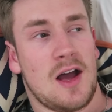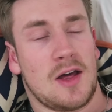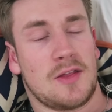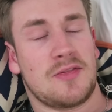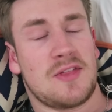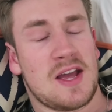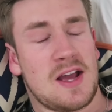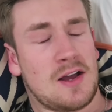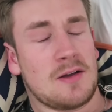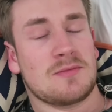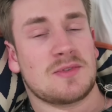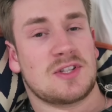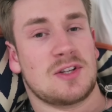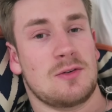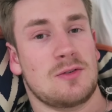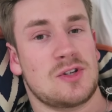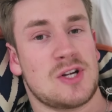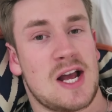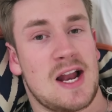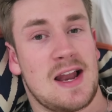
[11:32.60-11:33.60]

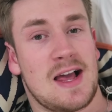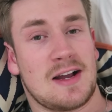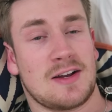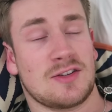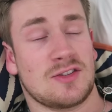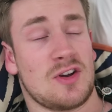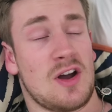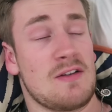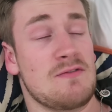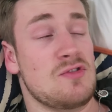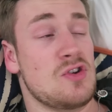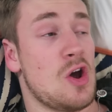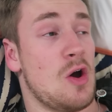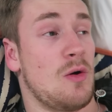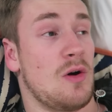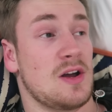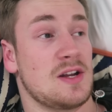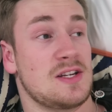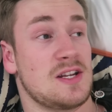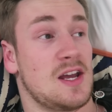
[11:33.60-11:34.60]
because I have
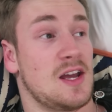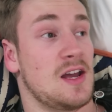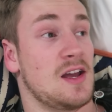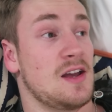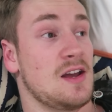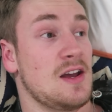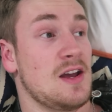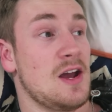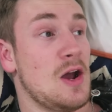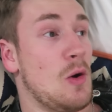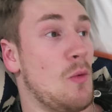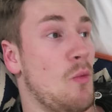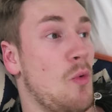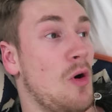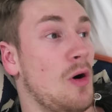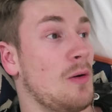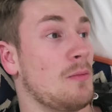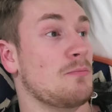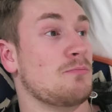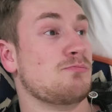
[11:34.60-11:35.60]
no idea
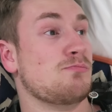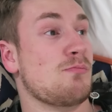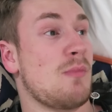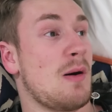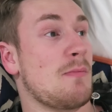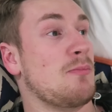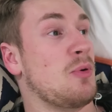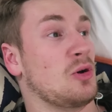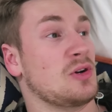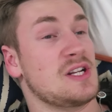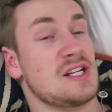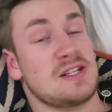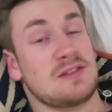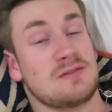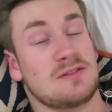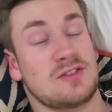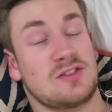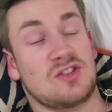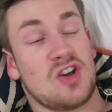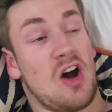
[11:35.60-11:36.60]
what my body
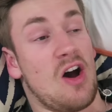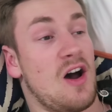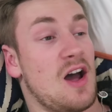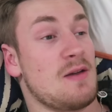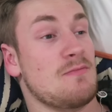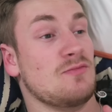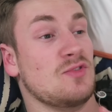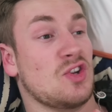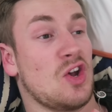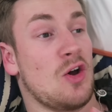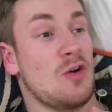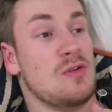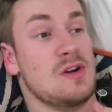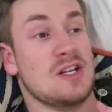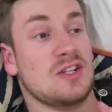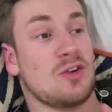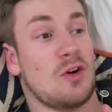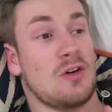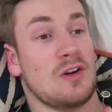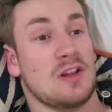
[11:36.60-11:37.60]
time zone
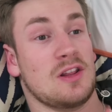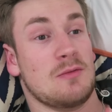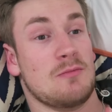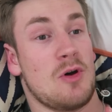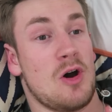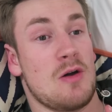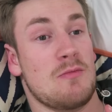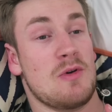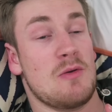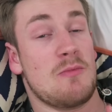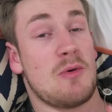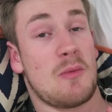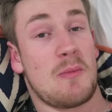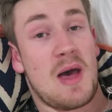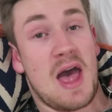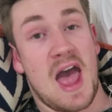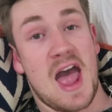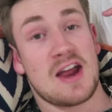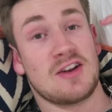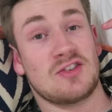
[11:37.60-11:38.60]
is on at the moment, but
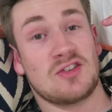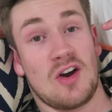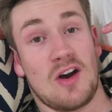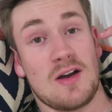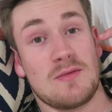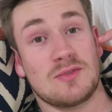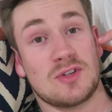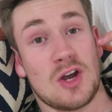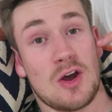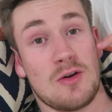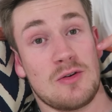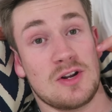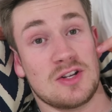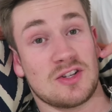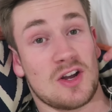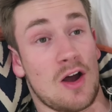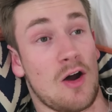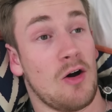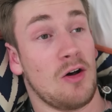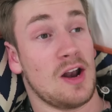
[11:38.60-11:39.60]
my head time zone
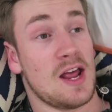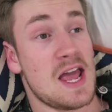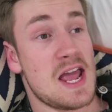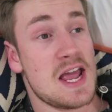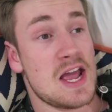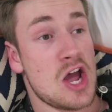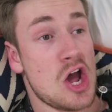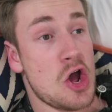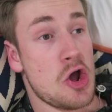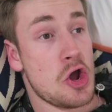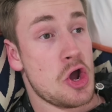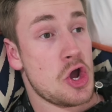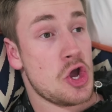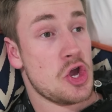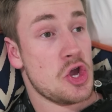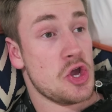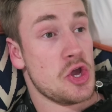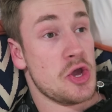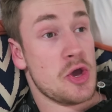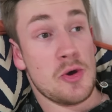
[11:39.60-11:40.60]
is like, Ollie,
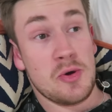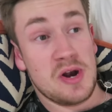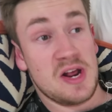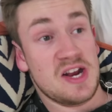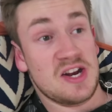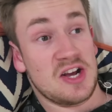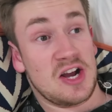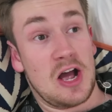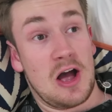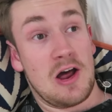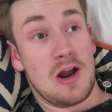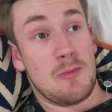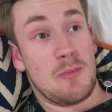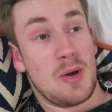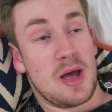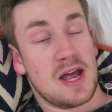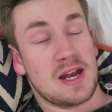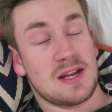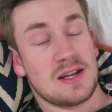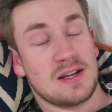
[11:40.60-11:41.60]
you need to go to
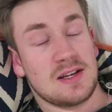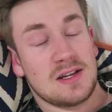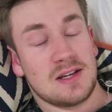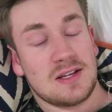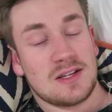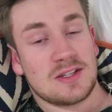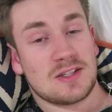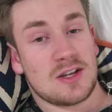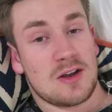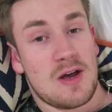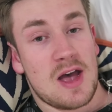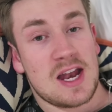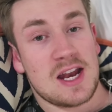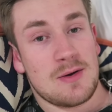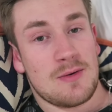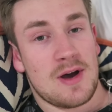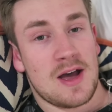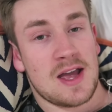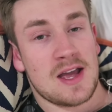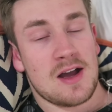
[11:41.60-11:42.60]
bed. So
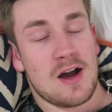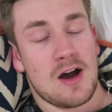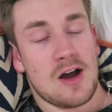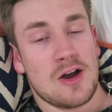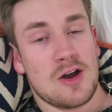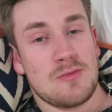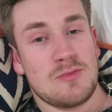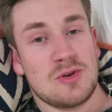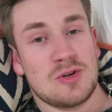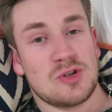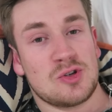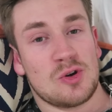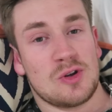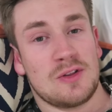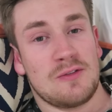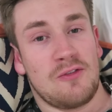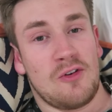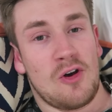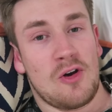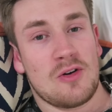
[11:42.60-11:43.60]
anyway, I hope you
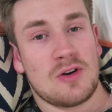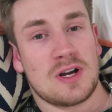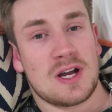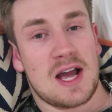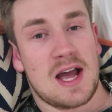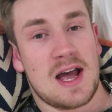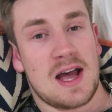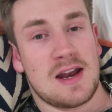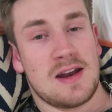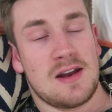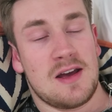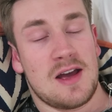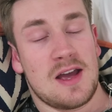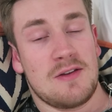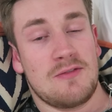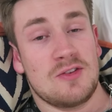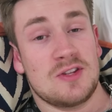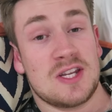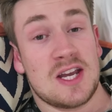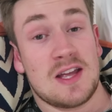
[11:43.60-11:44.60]
enjoyed the vlog, and
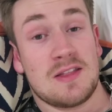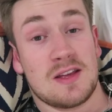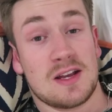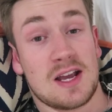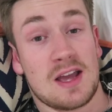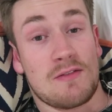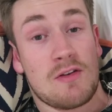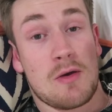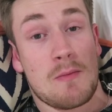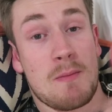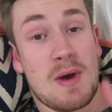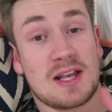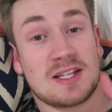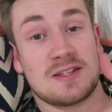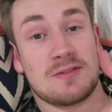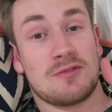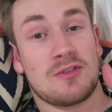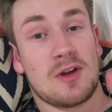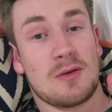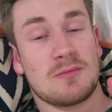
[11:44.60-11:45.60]
if you did, then give it a
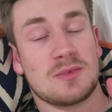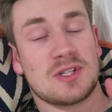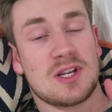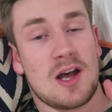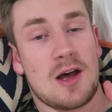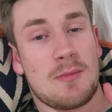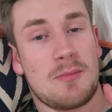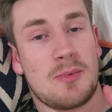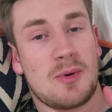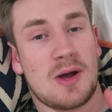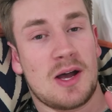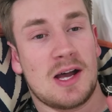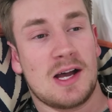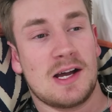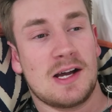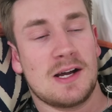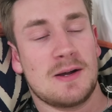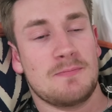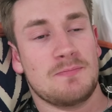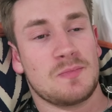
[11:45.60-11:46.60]
massive thumbs up.
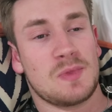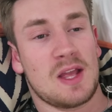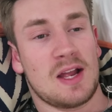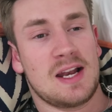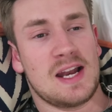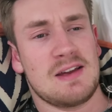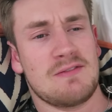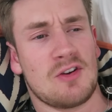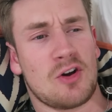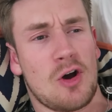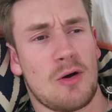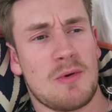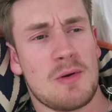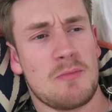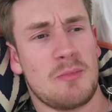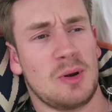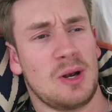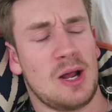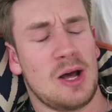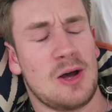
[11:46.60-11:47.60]
Leave a
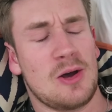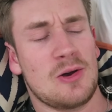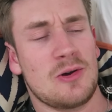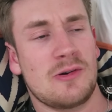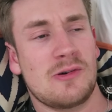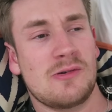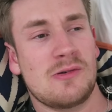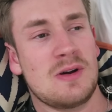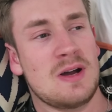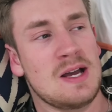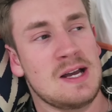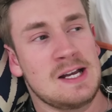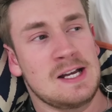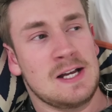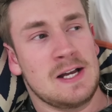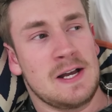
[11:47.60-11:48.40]
comment below